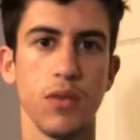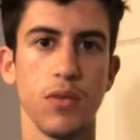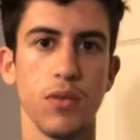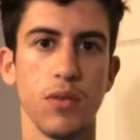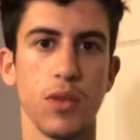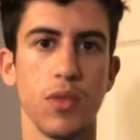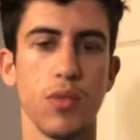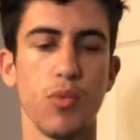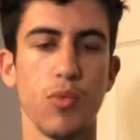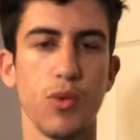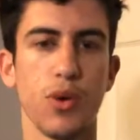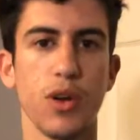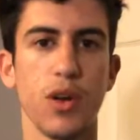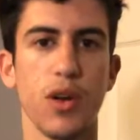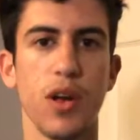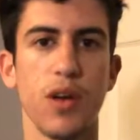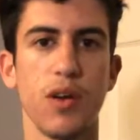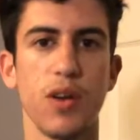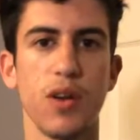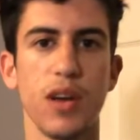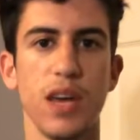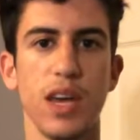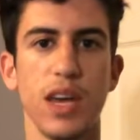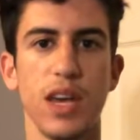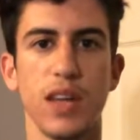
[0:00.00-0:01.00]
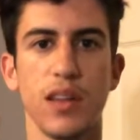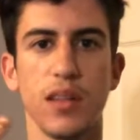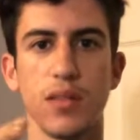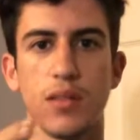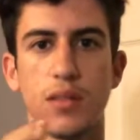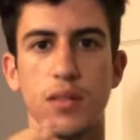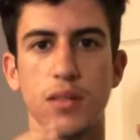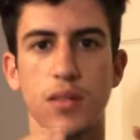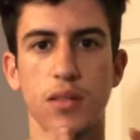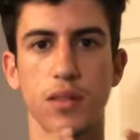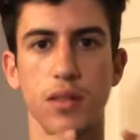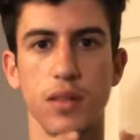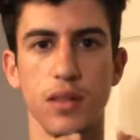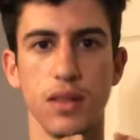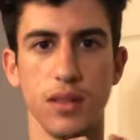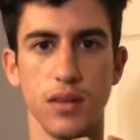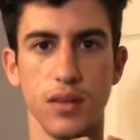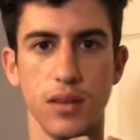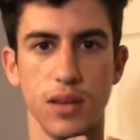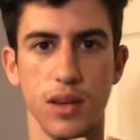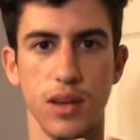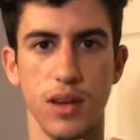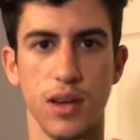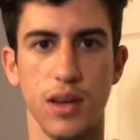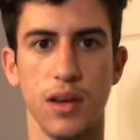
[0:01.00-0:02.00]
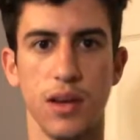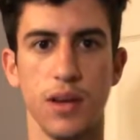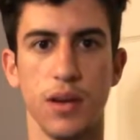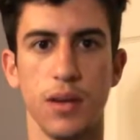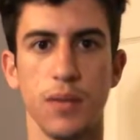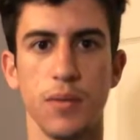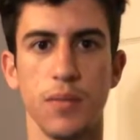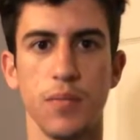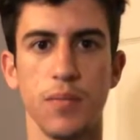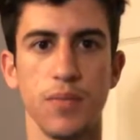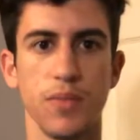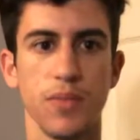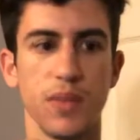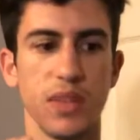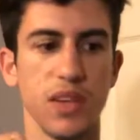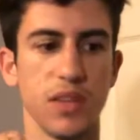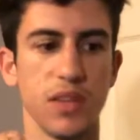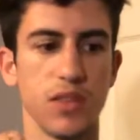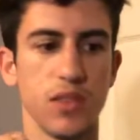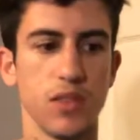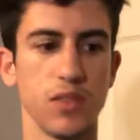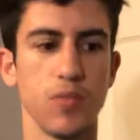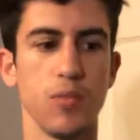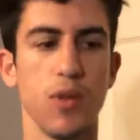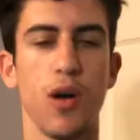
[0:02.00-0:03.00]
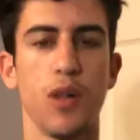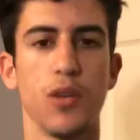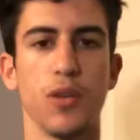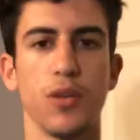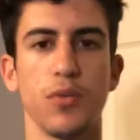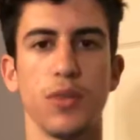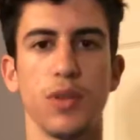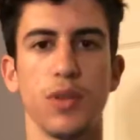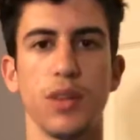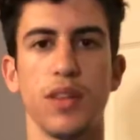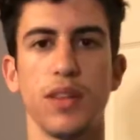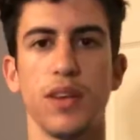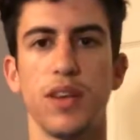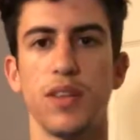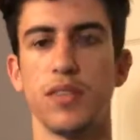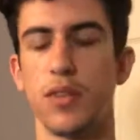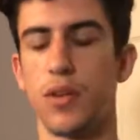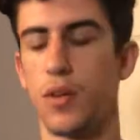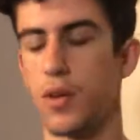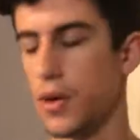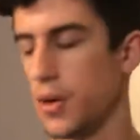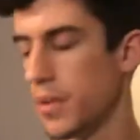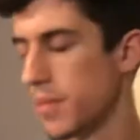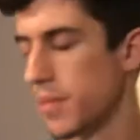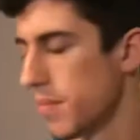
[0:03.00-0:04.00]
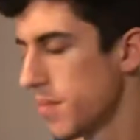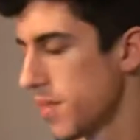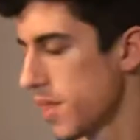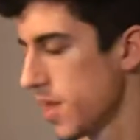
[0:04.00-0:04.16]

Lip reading: with more current and gets smaller with less current.